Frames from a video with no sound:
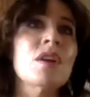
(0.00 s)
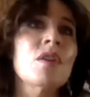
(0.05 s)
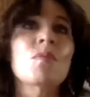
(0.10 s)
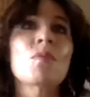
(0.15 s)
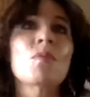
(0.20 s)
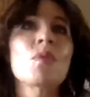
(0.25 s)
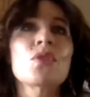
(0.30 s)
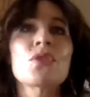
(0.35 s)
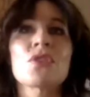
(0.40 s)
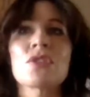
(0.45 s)

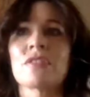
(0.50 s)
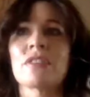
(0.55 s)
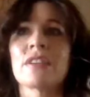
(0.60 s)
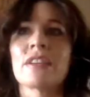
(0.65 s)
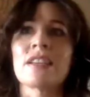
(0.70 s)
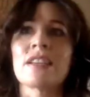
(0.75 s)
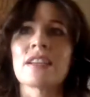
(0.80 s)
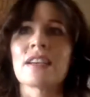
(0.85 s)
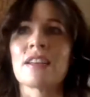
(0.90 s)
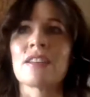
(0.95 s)

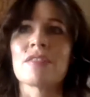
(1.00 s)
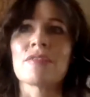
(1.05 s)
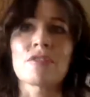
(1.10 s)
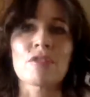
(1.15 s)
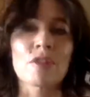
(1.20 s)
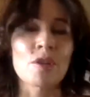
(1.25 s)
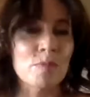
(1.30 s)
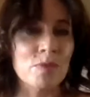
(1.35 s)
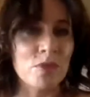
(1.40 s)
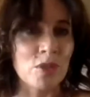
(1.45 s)
watery kind of
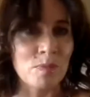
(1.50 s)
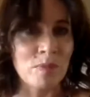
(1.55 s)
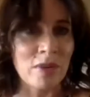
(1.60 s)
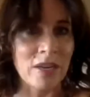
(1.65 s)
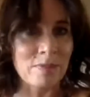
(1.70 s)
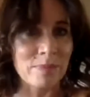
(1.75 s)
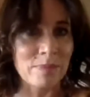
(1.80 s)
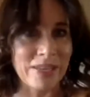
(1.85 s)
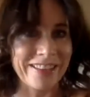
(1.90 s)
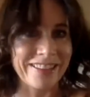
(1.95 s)
groups you
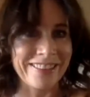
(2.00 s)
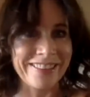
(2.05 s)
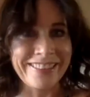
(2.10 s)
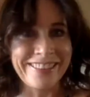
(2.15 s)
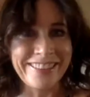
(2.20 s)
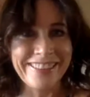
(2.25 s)
might be in.